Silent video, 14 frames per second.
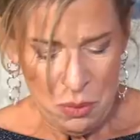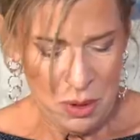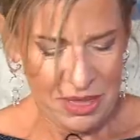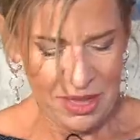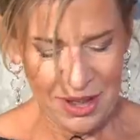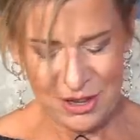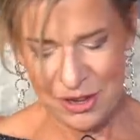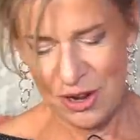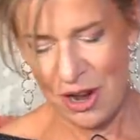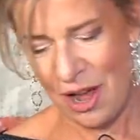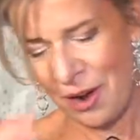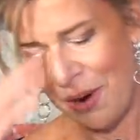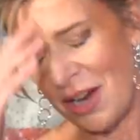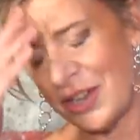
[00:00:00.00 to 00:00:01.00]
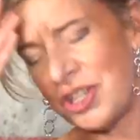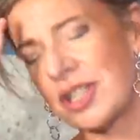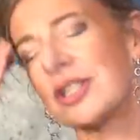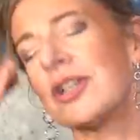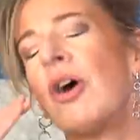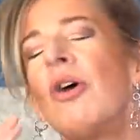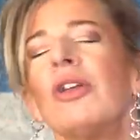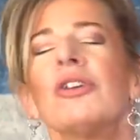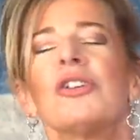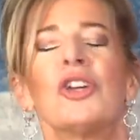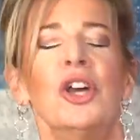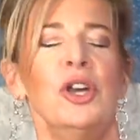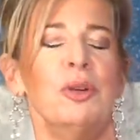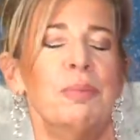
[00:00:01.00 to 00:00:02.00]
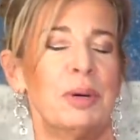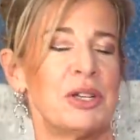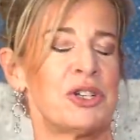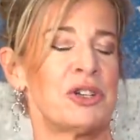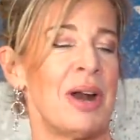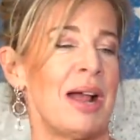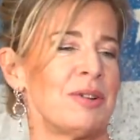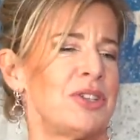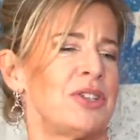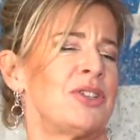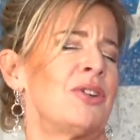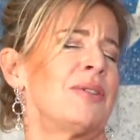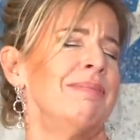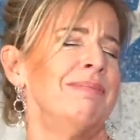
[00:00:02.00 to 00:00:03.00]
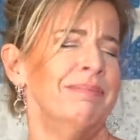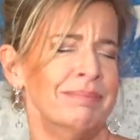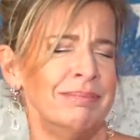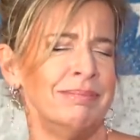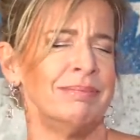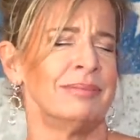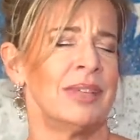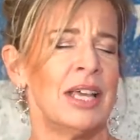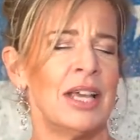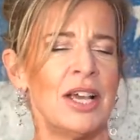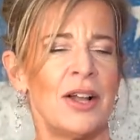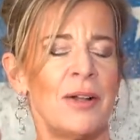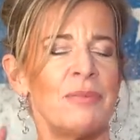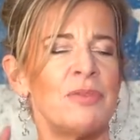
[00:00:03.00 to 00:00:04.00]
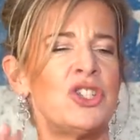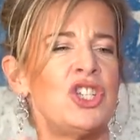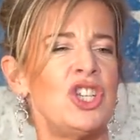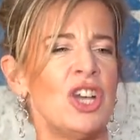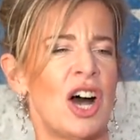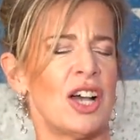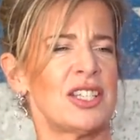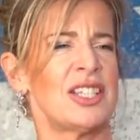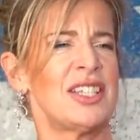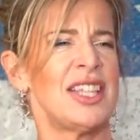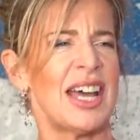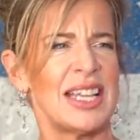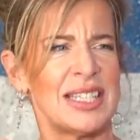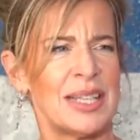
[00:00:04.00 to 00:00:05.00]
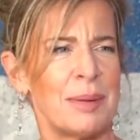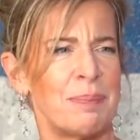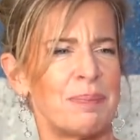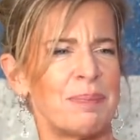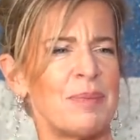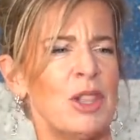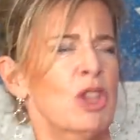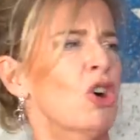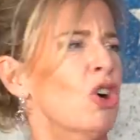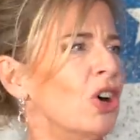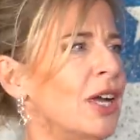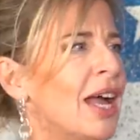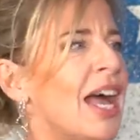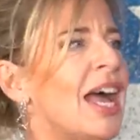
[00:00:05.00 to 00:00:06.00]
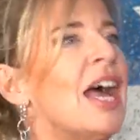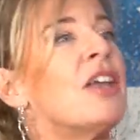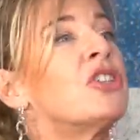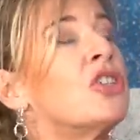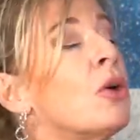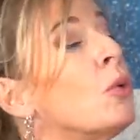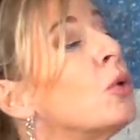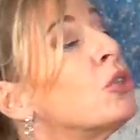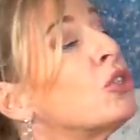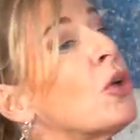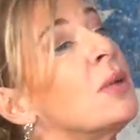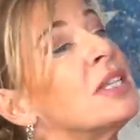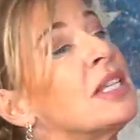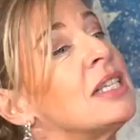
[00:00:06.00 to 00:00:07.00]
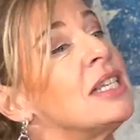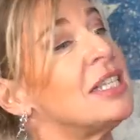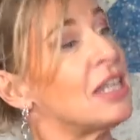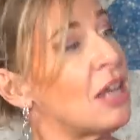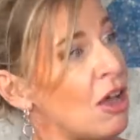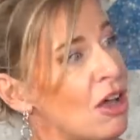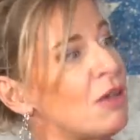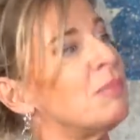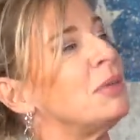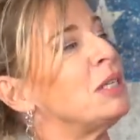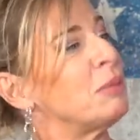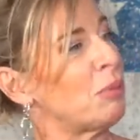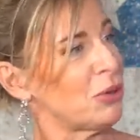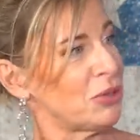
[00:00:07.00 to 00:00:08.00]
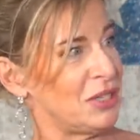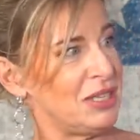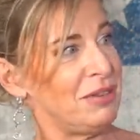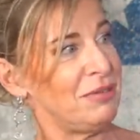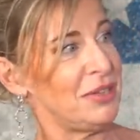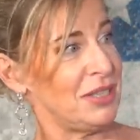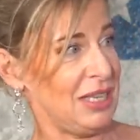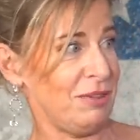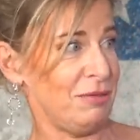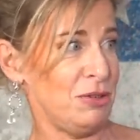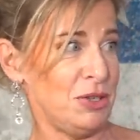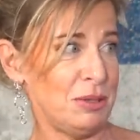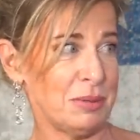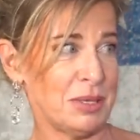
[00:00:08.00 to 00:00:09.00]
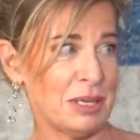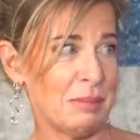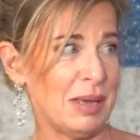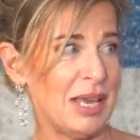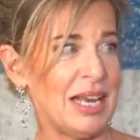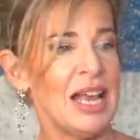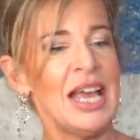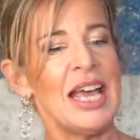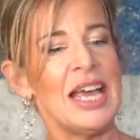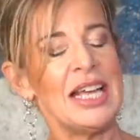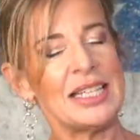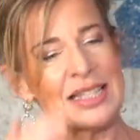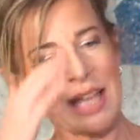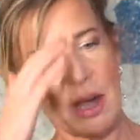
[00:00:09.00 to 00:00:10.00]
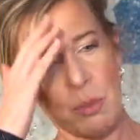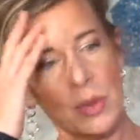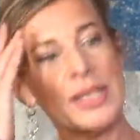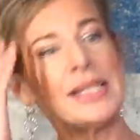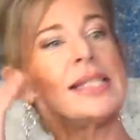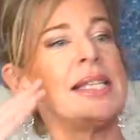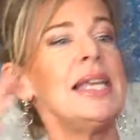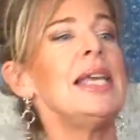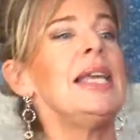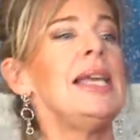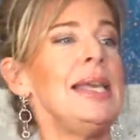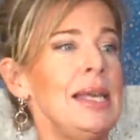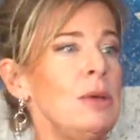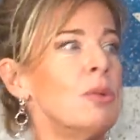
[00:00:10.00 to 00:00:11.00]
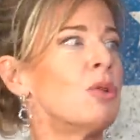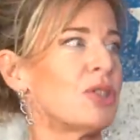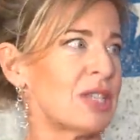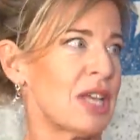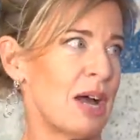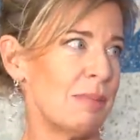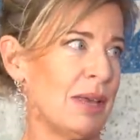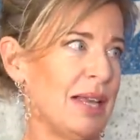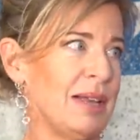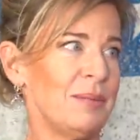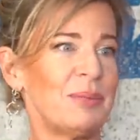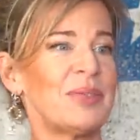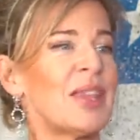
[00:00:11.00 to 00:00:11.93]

with a, you know, just Holland Cooper trousers on. Mm, mm. Just, that is a look. So, so it's a determined positivity, if you see what I mean. Yeah. It's that we see what's coming,